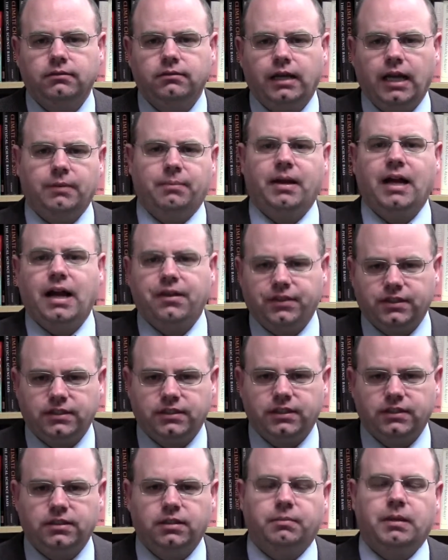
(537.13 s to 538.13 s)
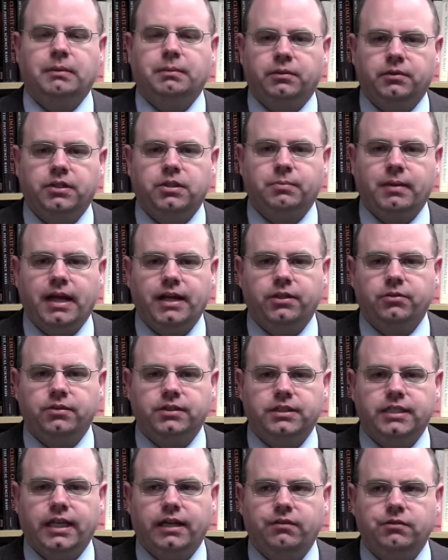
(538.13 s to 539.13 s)
hypothesis that people respond to
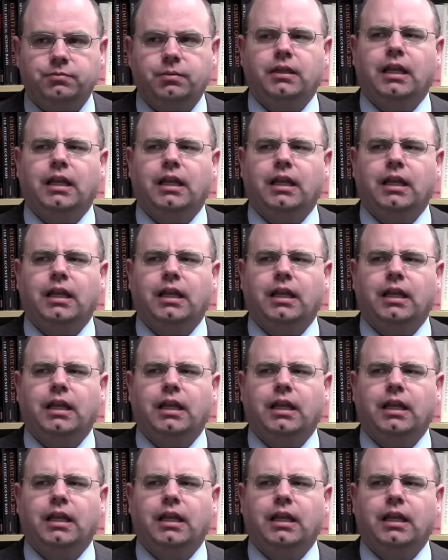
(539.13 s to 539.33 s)
incentives,